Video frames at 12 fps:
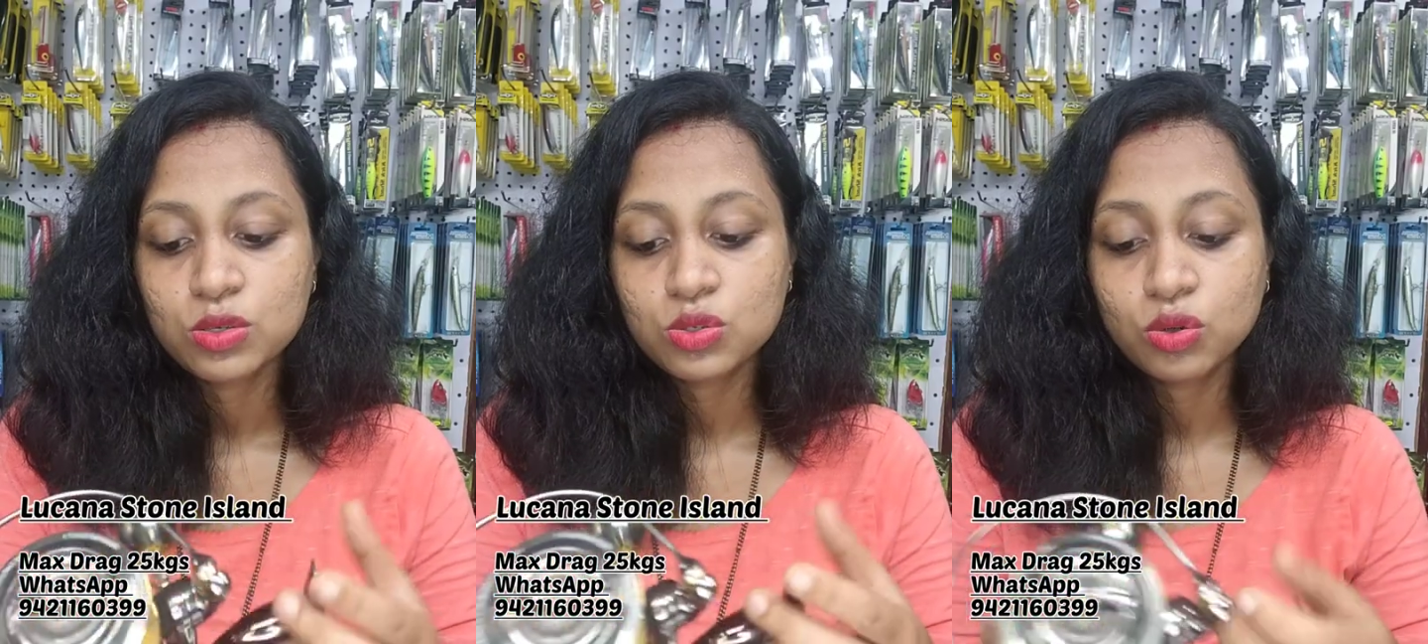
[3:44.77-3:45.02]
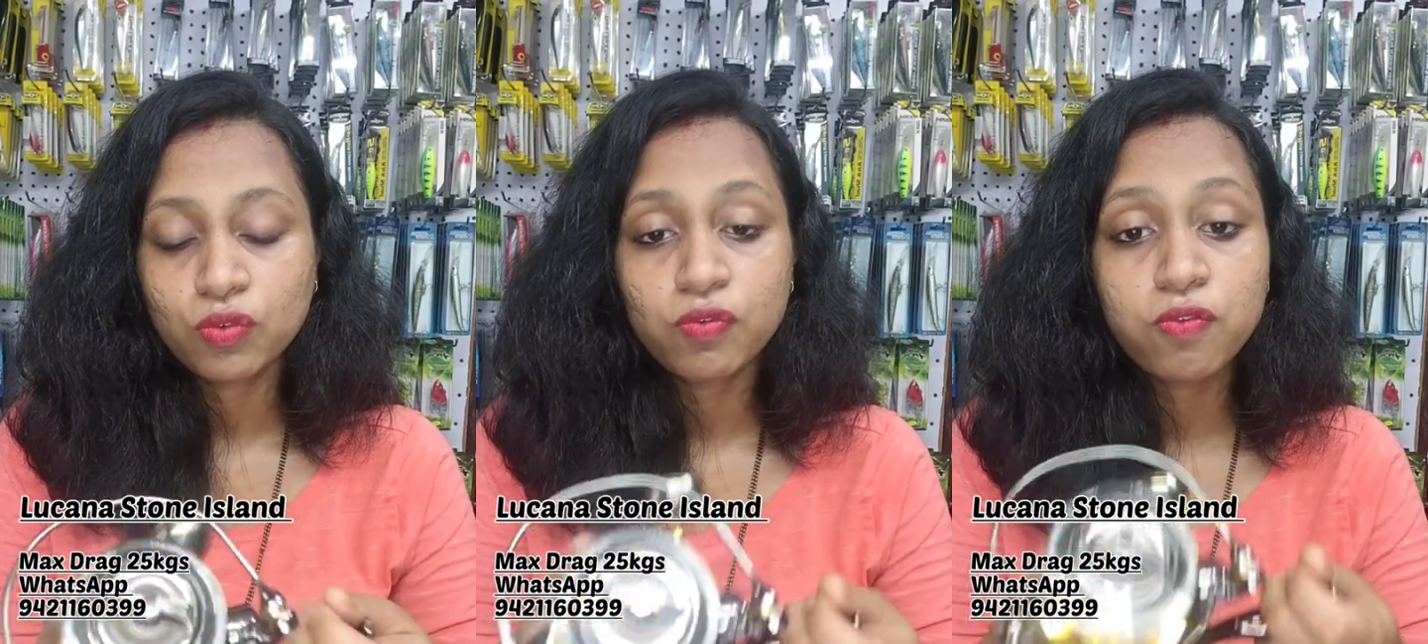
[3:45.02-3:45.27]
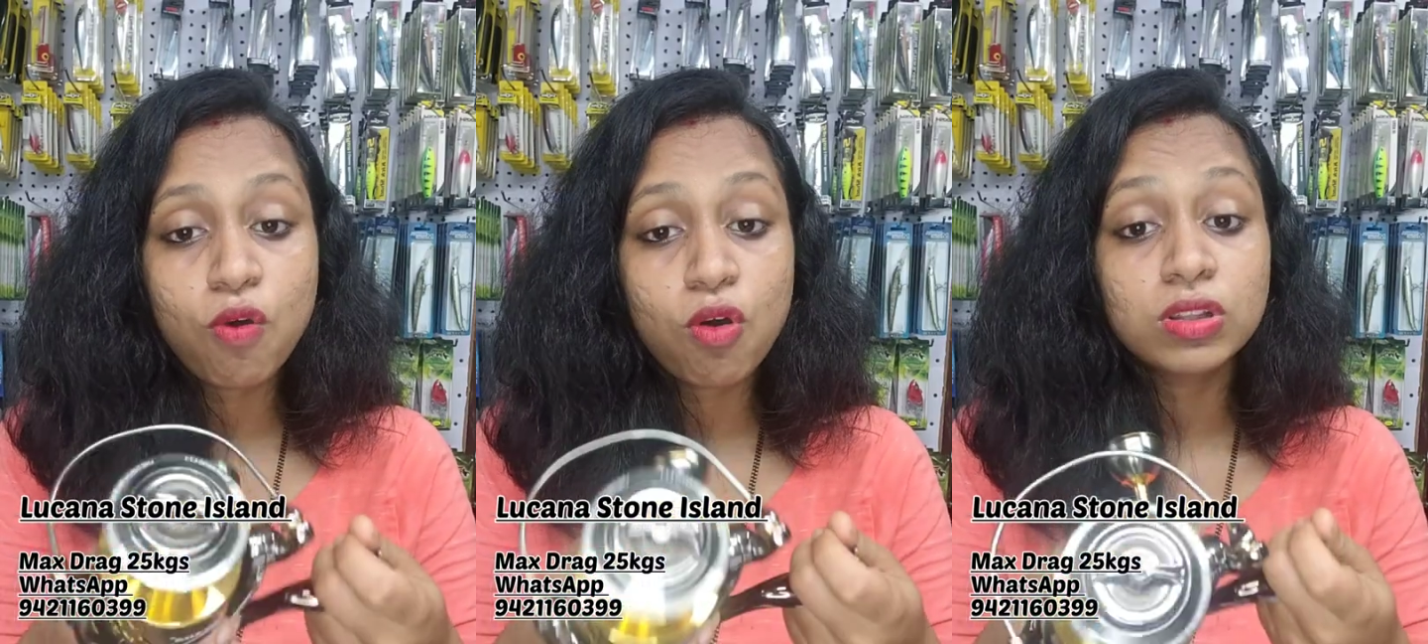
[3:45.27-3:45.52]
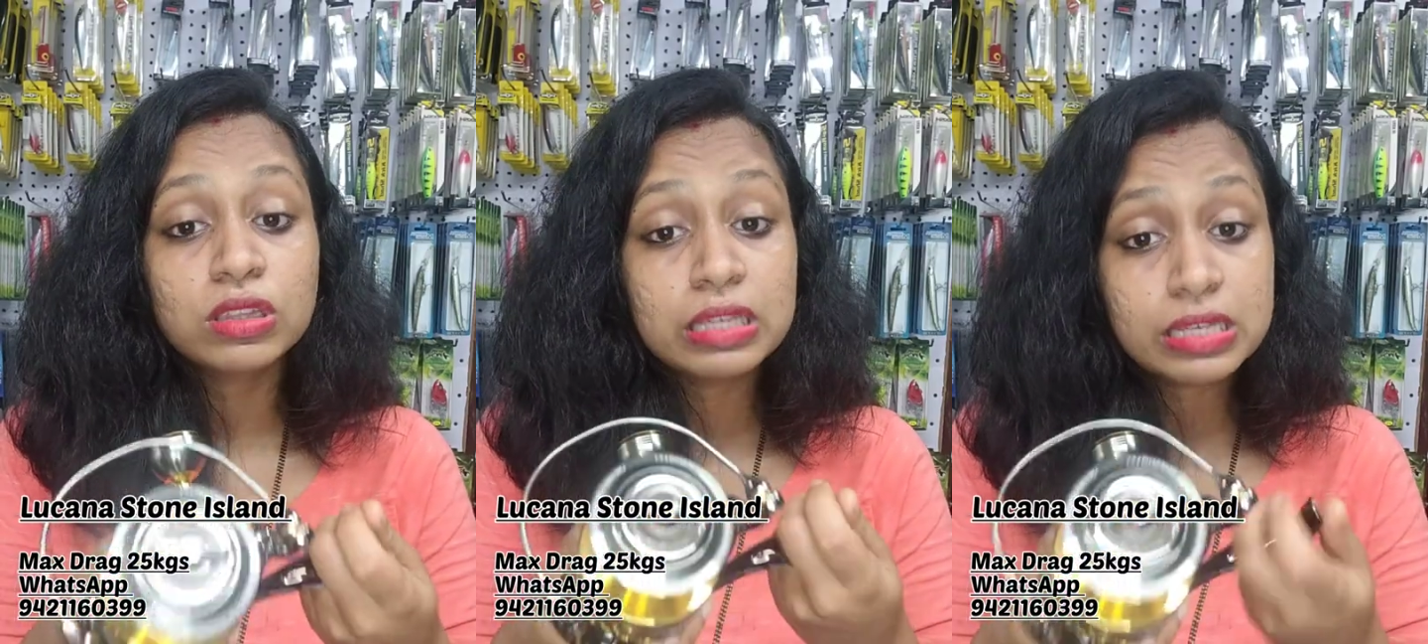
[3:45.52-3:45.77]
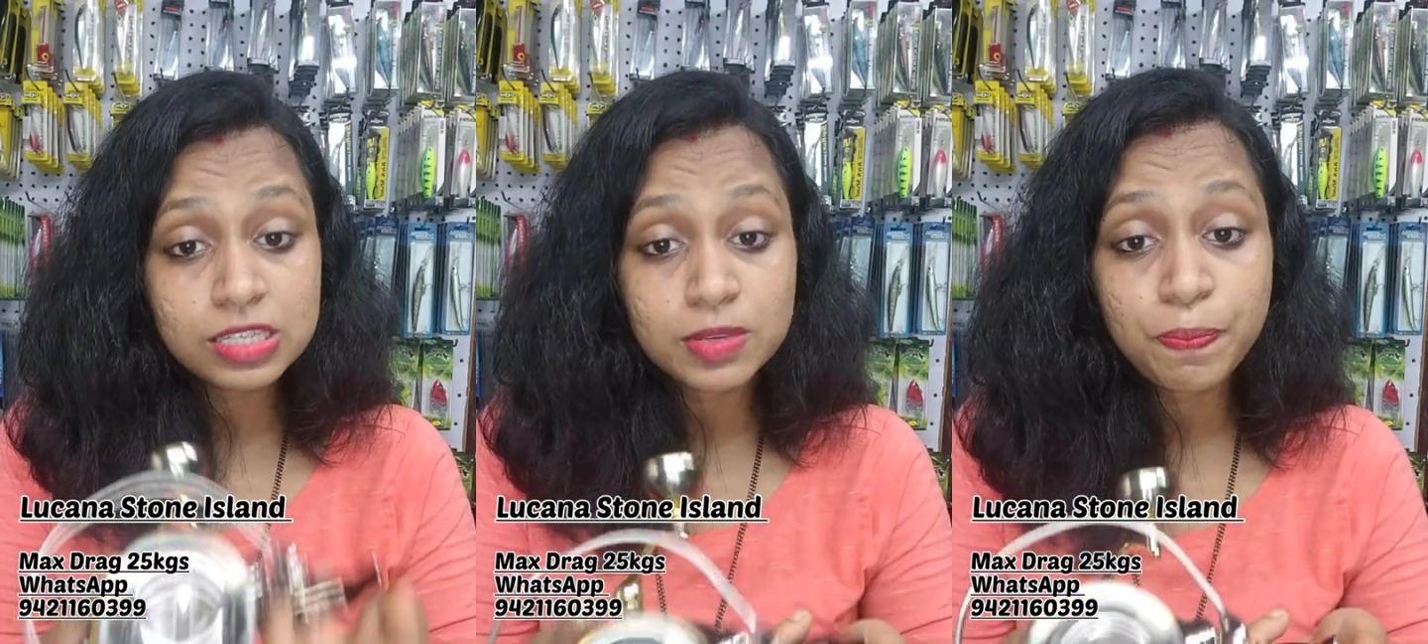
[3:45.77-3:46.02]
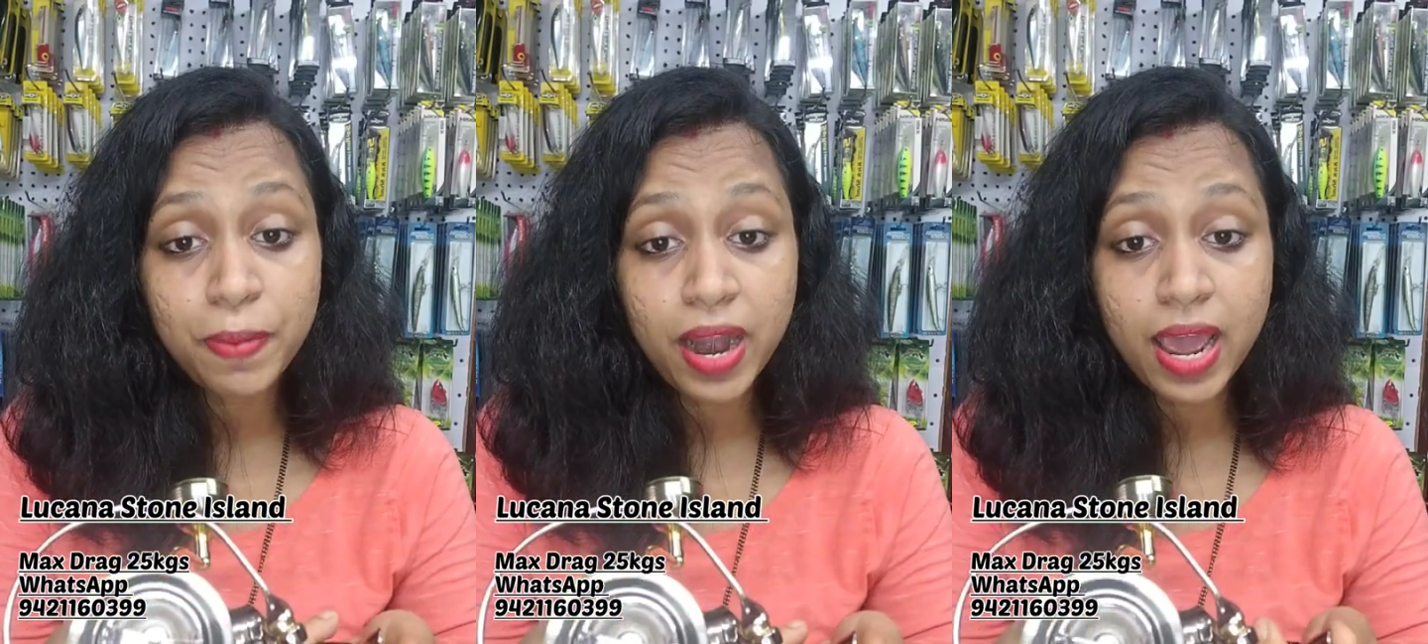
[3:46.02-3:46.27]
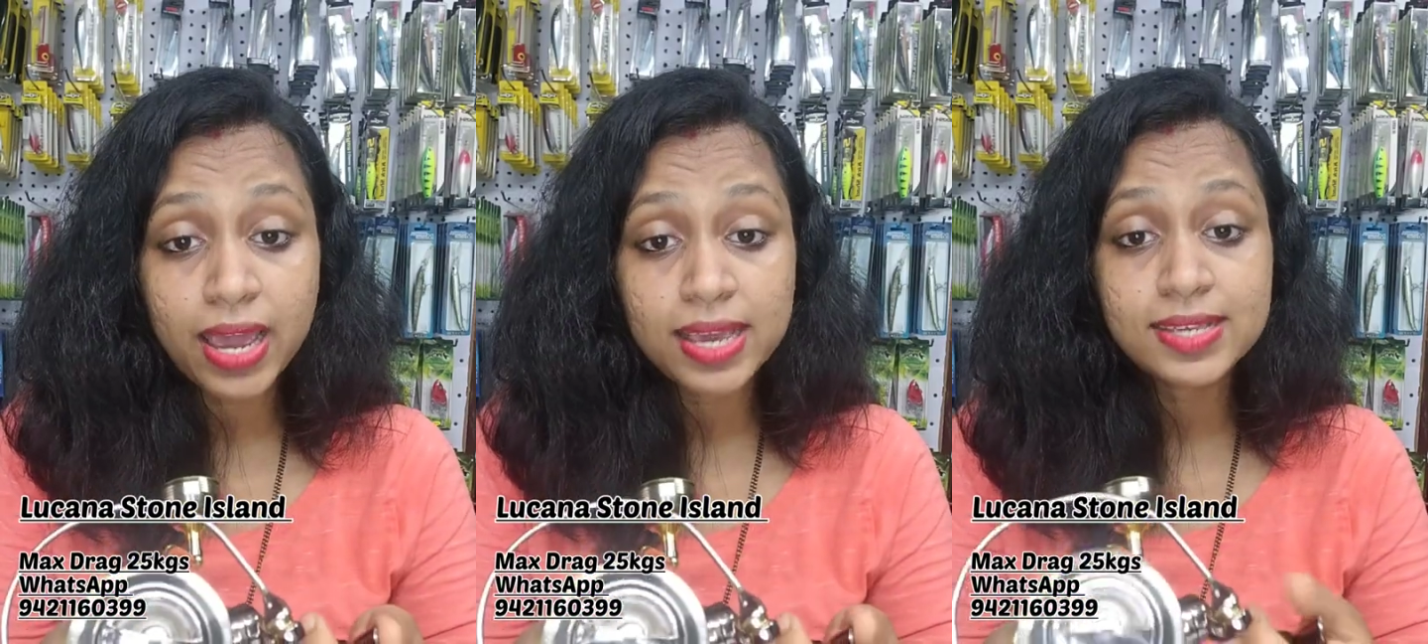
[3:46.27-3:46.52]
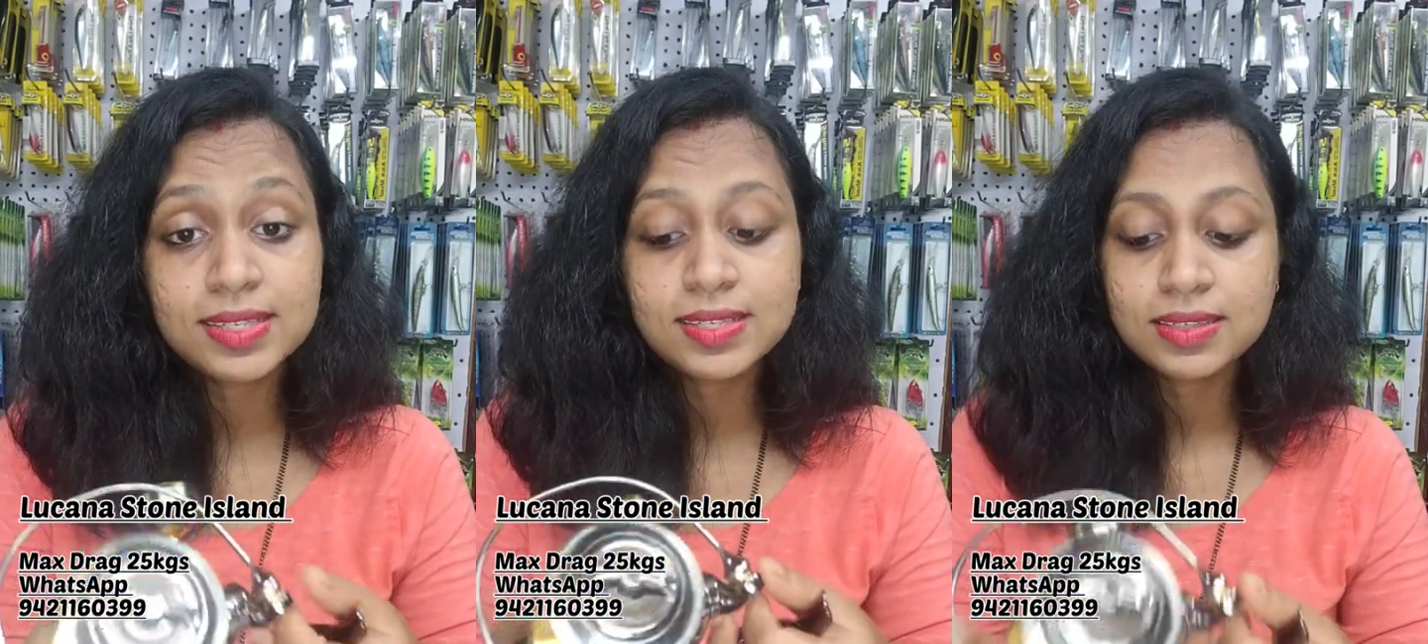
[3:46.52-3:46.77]
So for this
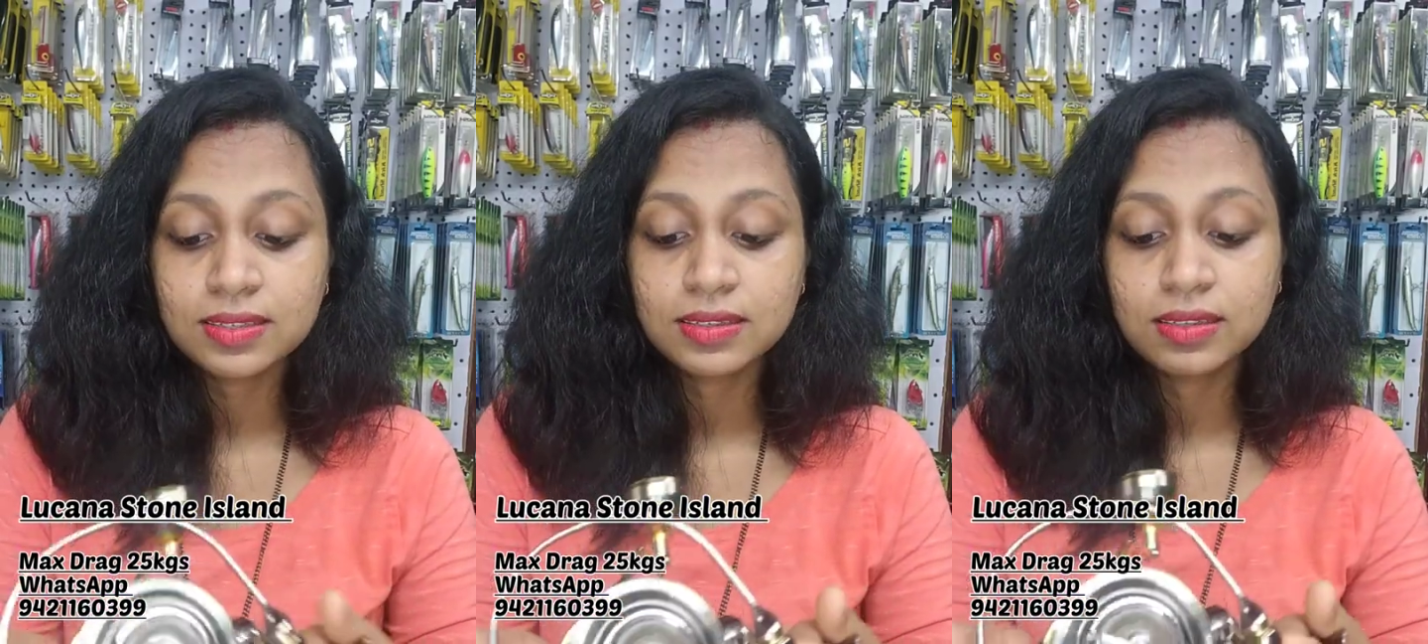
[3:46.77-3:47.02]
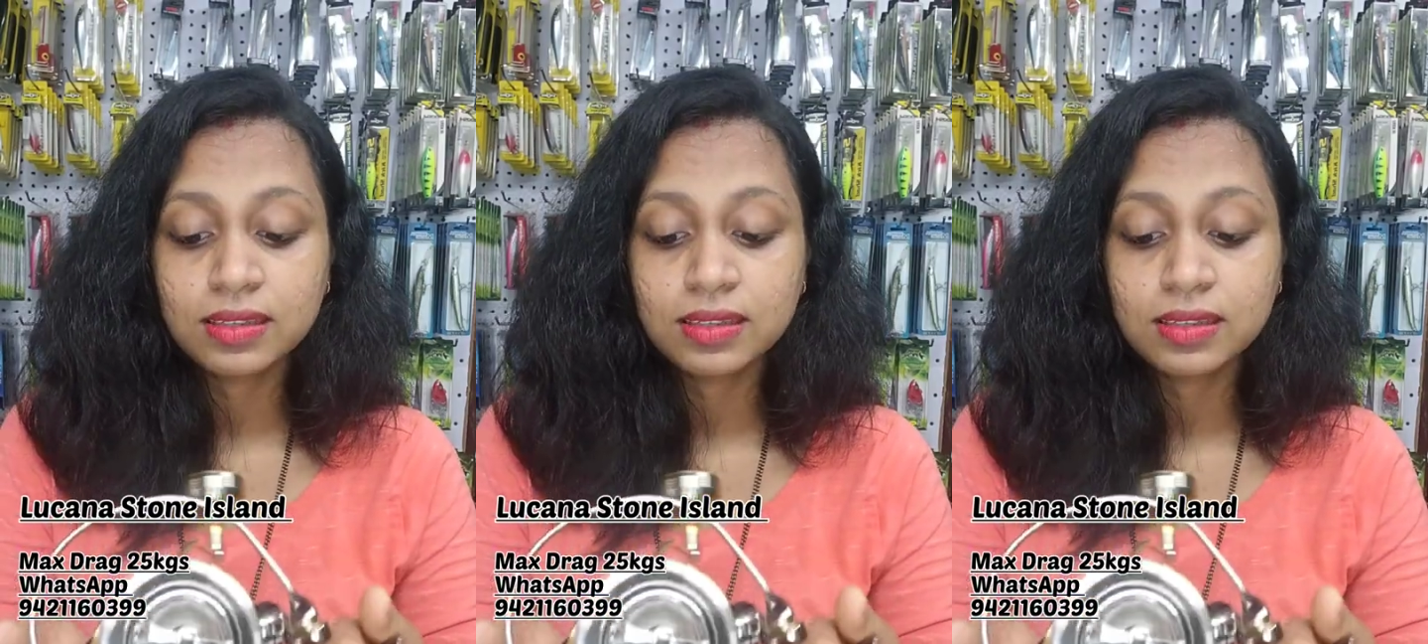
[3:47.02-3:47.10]
price,